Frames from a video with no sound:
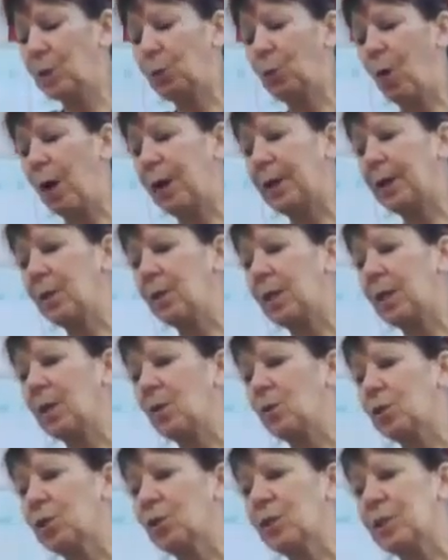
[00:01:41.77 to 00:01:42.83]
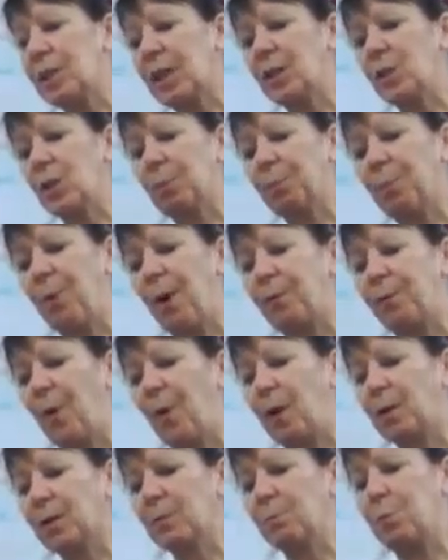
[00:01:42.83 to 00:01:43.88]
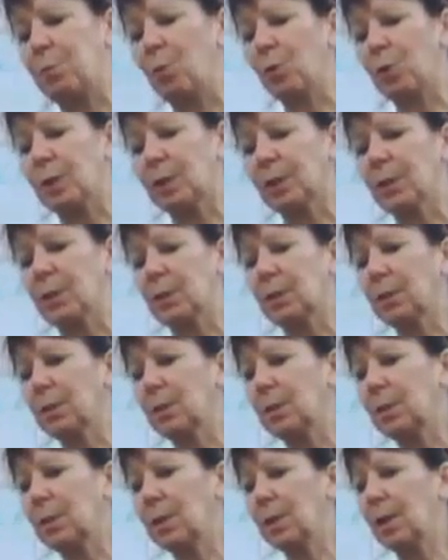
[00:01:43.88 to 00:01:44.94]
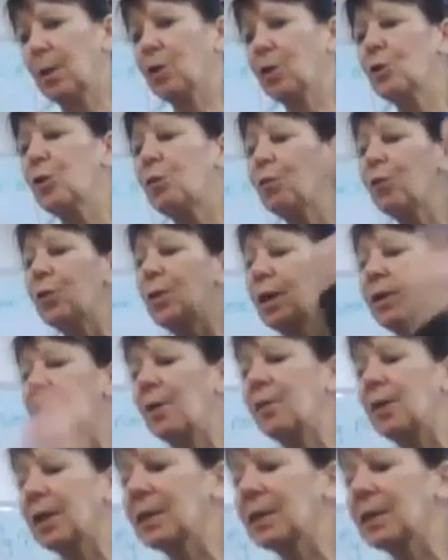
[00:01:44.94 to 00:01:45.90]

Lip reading: why do you think your strategic profile is important? Because the